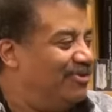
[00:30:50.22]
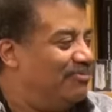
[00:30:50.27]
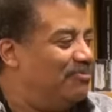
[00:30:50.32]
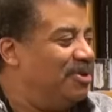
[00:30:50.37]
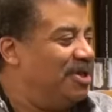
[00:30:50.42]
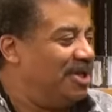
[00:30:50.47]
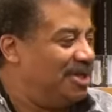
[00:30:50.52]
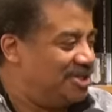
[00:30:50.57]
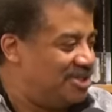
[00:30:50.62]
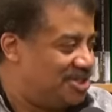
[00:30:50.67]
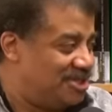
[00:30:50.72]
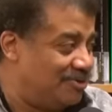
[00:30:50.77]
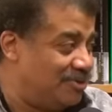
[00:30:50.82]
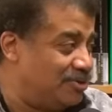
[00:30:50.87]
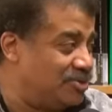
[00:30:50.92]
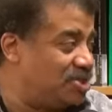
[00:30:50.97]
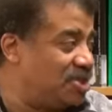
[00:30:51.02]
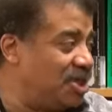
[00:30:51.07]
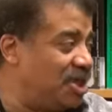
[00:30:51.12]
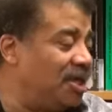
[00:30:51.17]
for being in
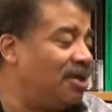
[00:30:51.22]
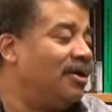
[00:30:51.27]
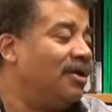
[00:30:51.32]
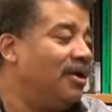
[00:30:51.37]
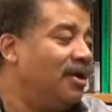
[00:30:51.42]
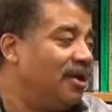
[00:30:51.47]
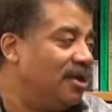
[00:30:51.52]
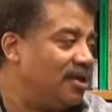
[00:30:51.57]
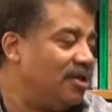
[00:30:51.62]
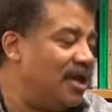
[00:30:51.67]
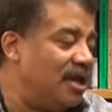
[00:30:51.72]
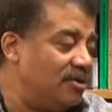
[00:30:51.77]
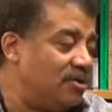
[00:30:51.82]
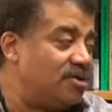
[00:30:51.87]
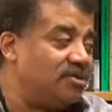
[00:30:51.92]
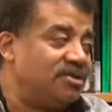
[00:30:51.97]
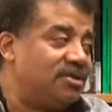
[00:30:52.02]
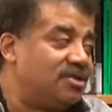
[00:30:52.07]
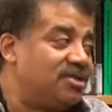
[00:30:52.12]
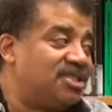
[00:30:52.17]
zero G, now you
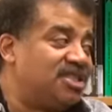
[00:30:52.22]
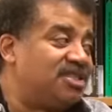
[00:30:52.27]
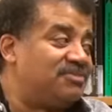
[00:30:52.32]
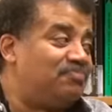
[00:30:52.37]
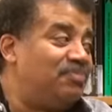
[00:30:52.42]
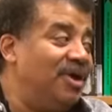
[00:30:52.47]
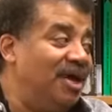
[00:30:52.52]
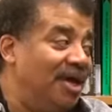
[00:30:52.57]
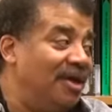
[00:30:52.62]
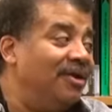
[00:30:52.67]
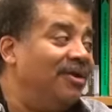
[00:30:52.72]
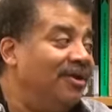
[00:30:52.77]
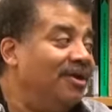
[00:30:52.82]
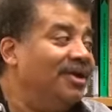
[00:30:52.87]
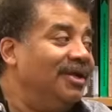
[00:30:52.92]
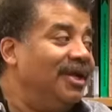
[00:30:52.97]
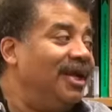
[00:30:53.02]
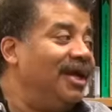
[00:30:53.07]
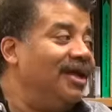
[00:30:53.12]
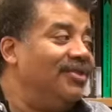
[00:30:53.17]
can just you spin can, right.
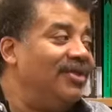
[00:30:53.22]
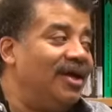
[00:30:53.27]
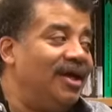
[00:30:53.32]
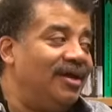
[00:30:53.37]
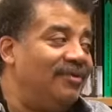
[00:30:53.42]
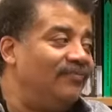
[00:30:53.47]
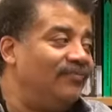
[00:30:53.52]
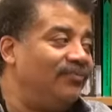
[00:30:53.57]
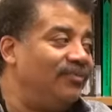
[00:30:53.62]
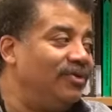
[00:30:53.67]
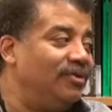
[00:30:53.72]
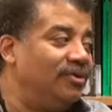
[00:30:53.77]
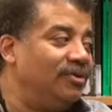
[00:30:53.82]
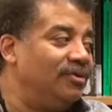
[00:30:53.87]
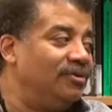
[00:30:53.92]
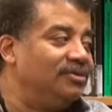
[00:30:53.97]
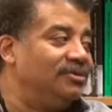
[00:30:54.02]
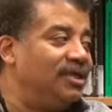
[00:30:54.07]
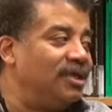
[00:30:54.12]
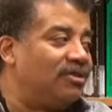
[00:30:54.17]
and then
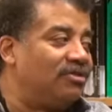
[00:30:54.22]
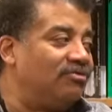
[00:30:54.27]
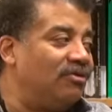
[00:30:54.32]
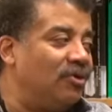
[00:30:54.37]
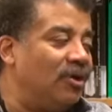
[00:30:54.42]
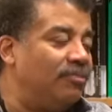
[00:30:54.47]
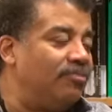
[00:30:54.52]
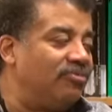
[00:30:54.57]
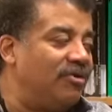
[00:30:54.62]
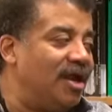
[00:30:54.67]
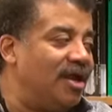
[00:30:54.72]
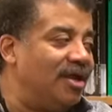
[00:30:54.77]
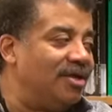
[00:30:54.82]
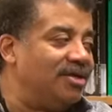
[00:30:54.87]
exactly. you, you throw up and right